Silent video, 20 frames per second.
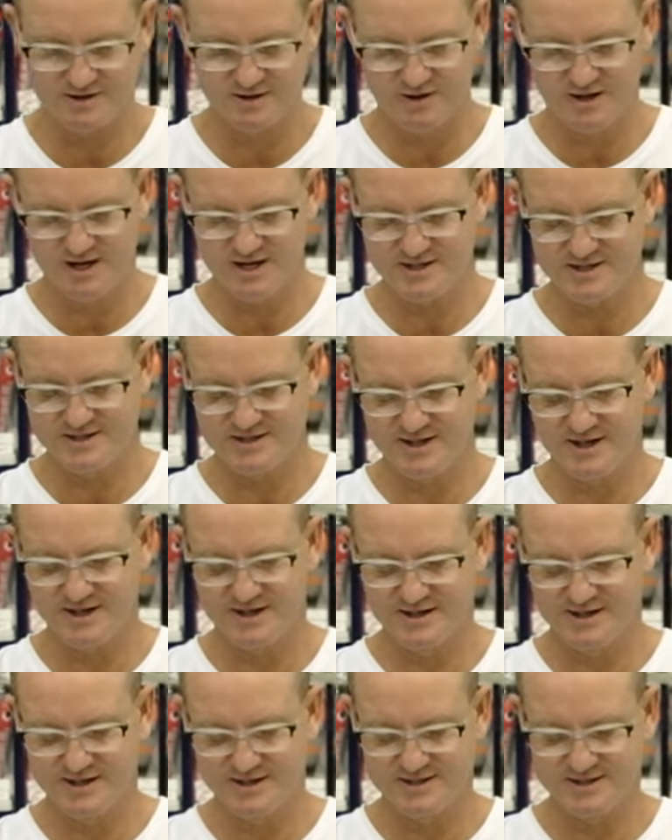so that's the
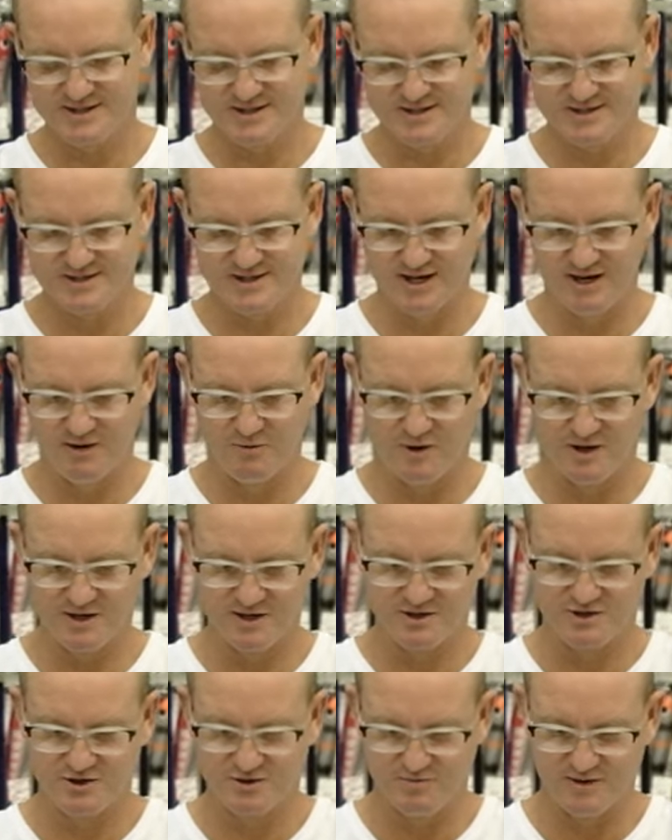distance that I want
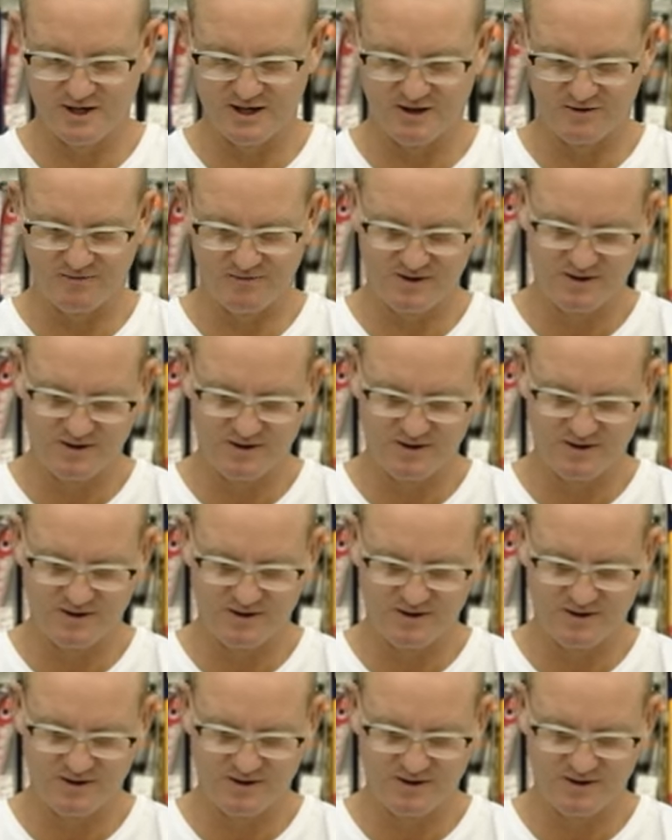it to be.